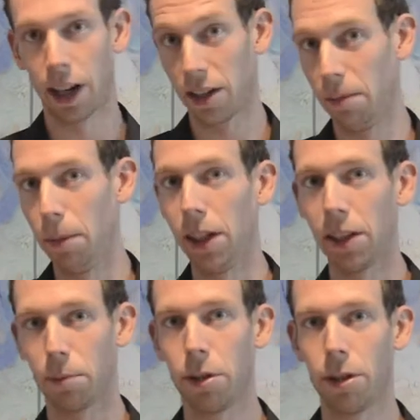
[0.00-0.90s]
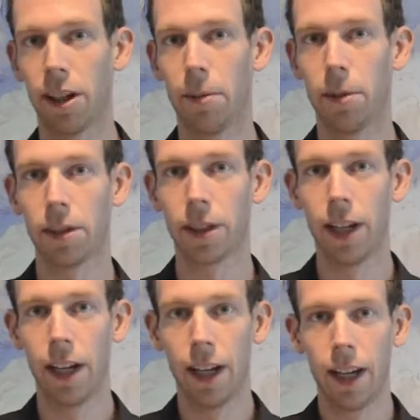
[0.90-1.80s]
actually meeting the programmers,
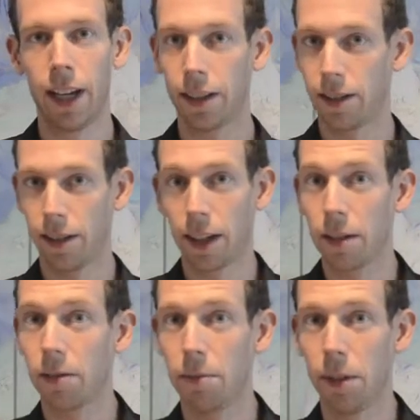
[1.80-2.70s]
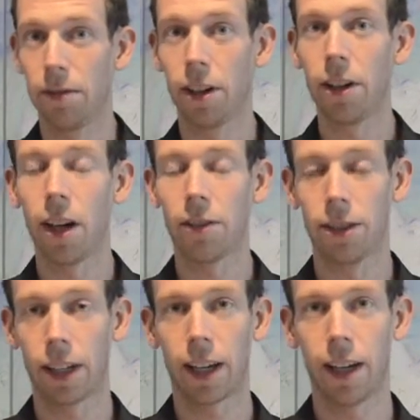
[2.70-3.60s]
it can be very often
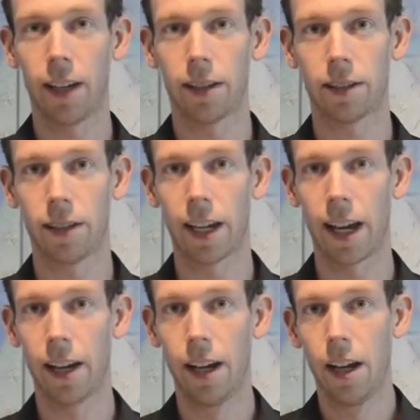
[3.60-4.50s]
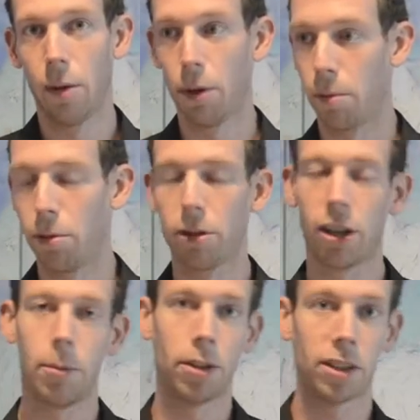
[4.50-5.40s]
the case that when a
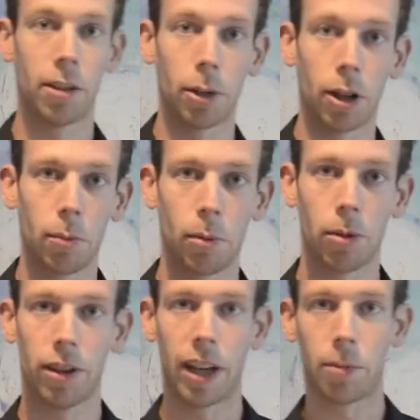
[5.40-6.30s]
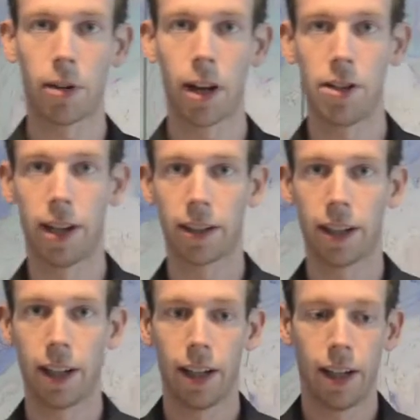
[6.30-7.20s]
programmer is coming on board to that project,
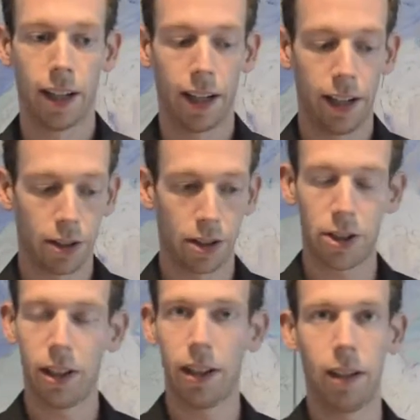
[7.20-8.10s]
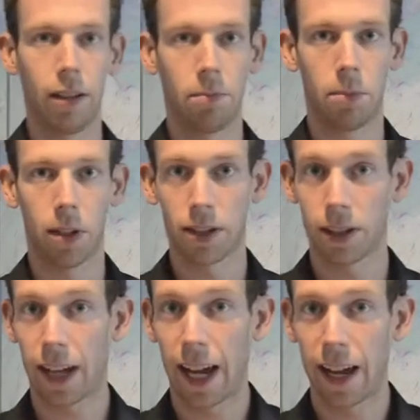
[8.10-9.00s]
he or she
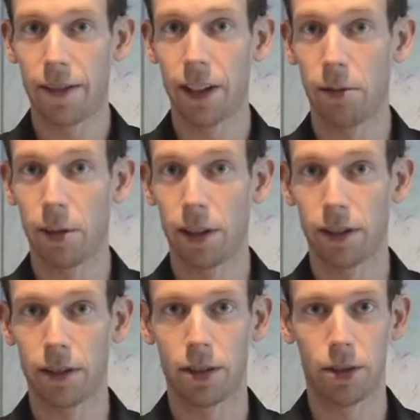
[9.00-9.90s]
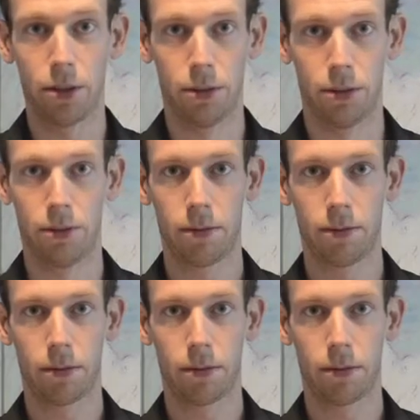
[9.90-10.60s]
doesn't have anyone to